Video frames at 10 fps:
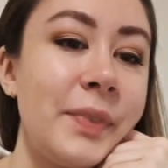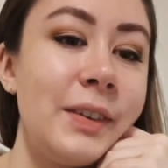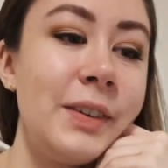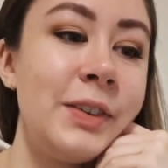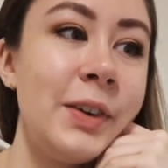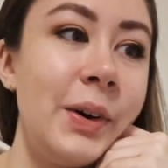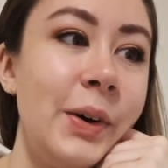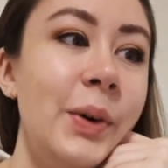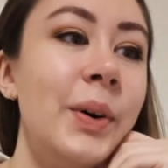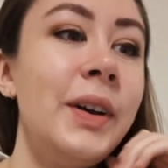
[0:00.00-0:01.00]

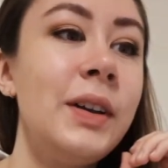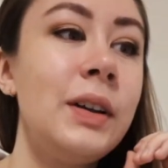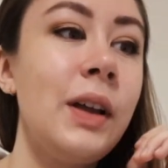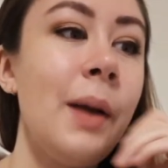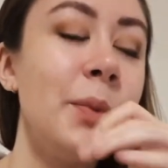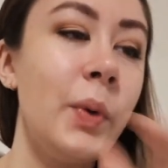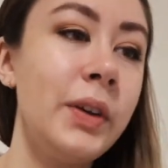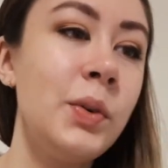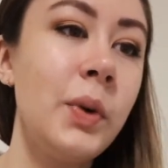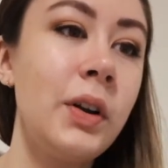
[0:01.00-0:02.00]
So I'm going
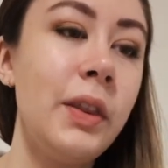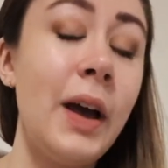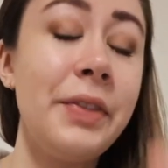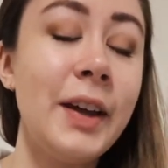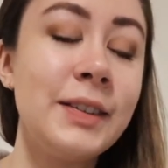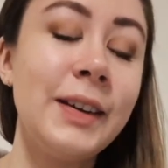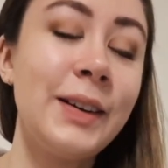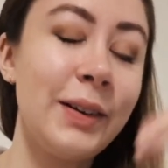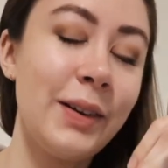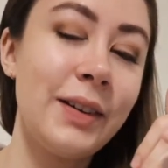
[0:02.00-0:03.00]
to work on that. That's
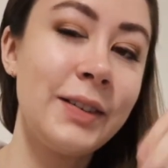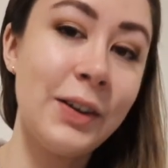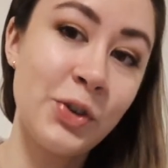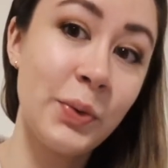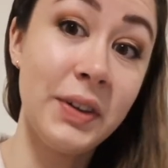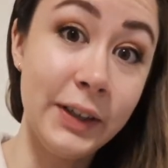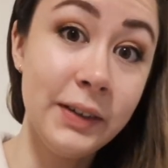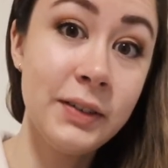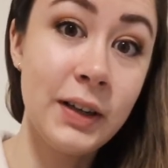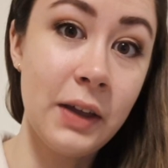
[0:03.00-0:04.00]
like such a
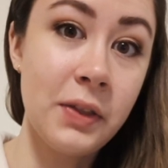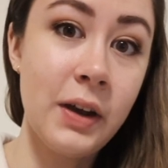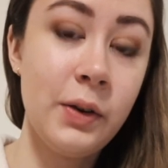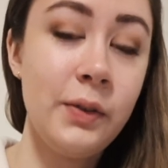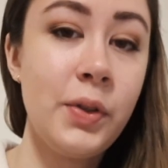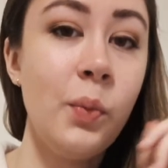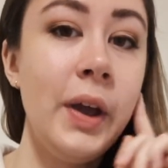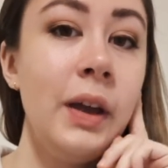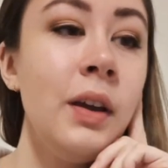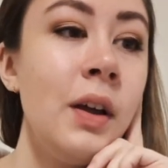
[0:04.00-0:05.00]
relief to get that out of the
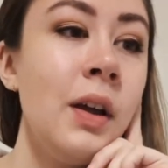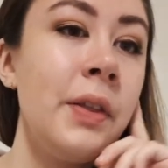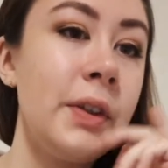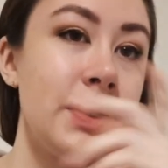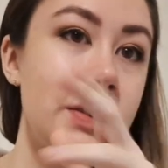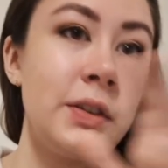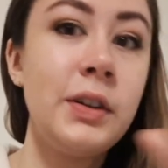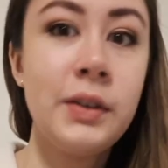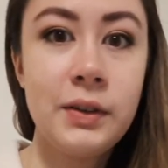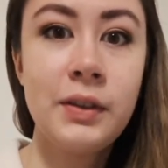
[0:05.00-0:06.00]
way. There's
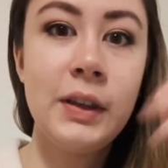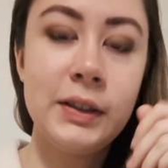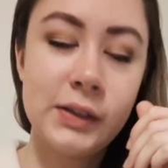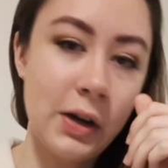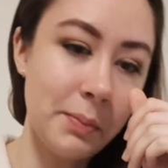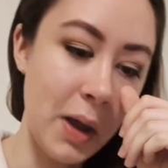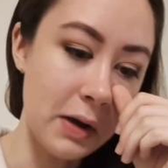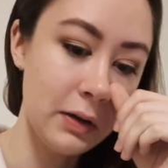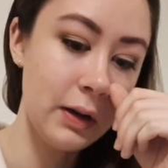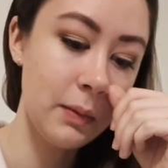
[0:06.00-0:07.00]
still things that are
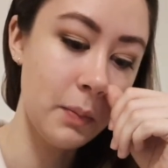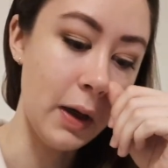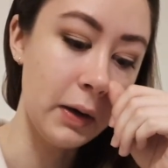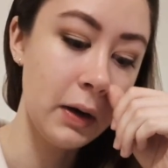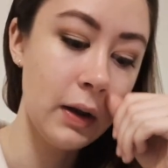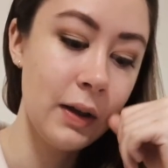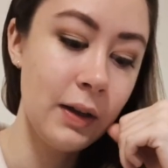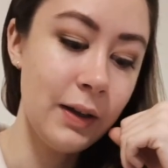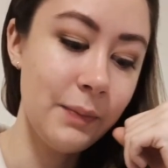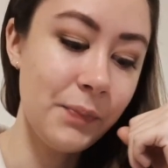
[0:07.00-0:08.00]
pending, but
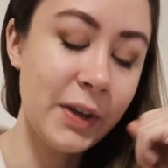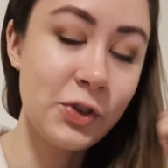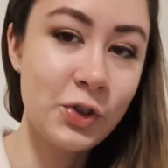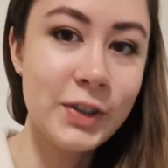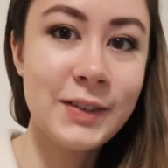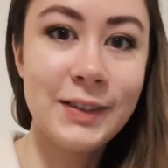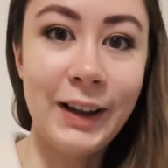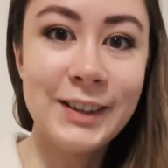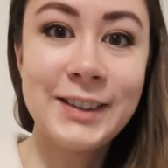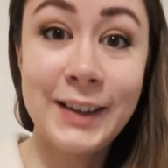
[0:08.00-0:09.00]
it's just
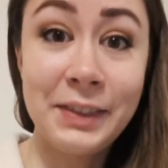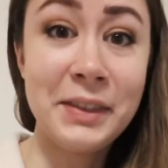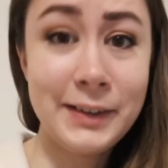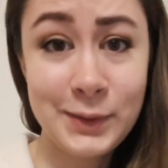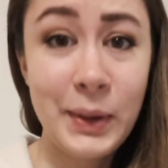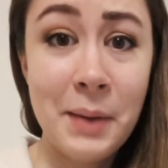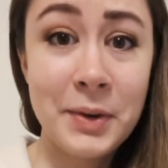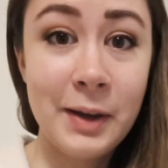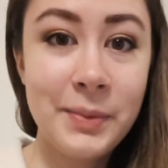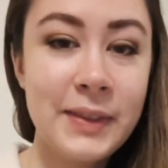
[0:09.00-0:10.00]
nice to get things wrapped
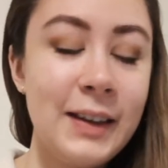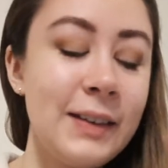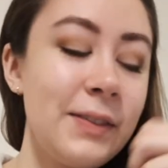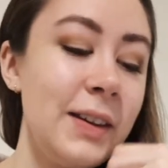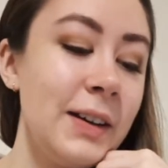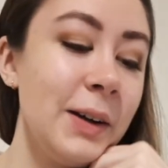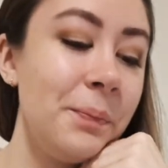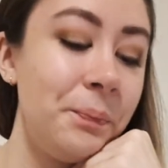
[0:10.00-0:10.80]
up at the end of the year.